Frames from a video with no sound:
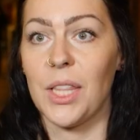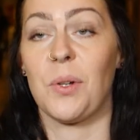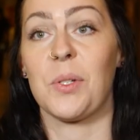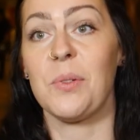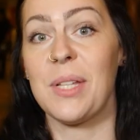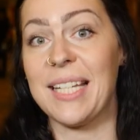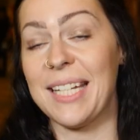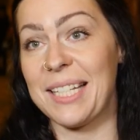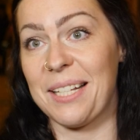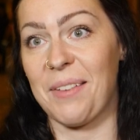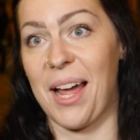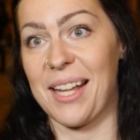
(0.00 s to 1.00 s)
There was only
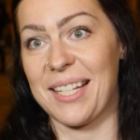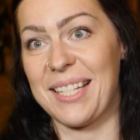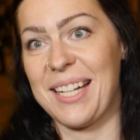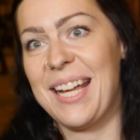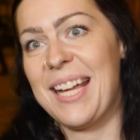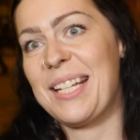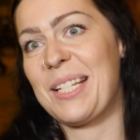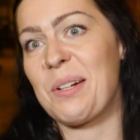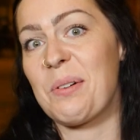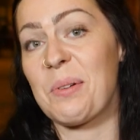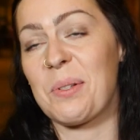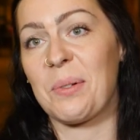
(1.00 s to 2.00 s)
6 of us,
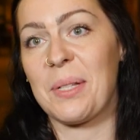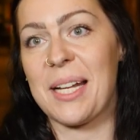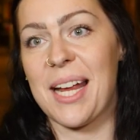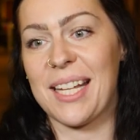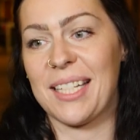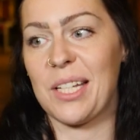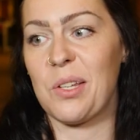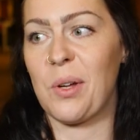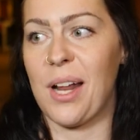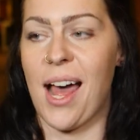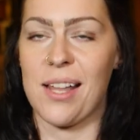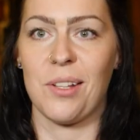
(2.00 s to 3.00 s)
so it was really nice because you
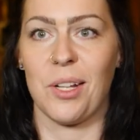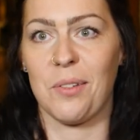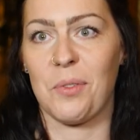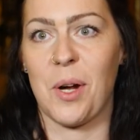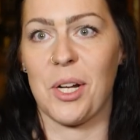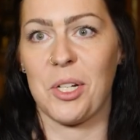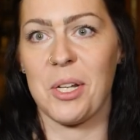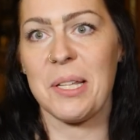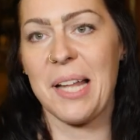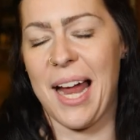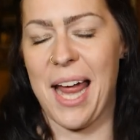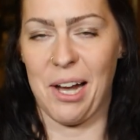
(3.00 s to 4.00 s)
could ask lots of
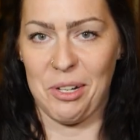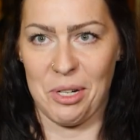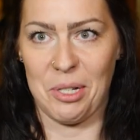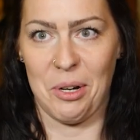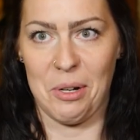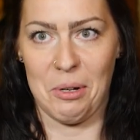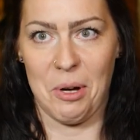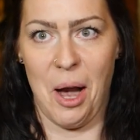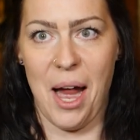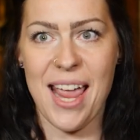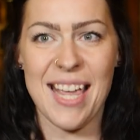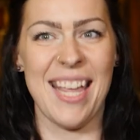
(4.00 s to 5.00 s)
questions. I actually started
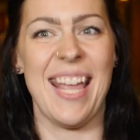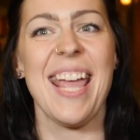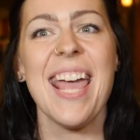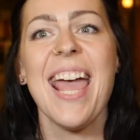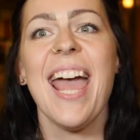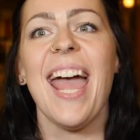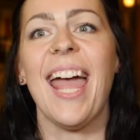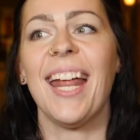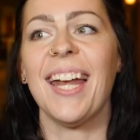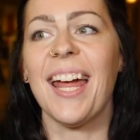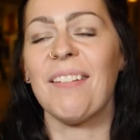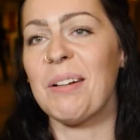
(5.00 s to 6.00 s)
crying
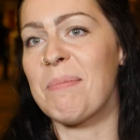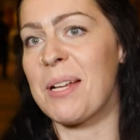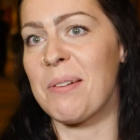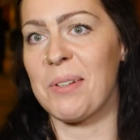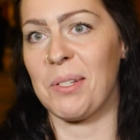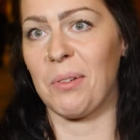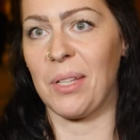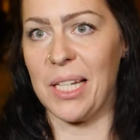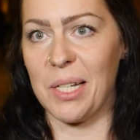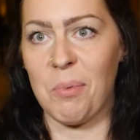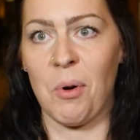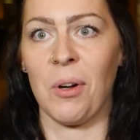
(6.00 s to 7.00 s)
and everybody was
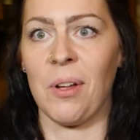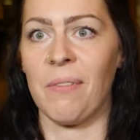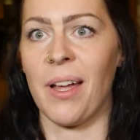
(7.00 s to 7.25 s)
really supportive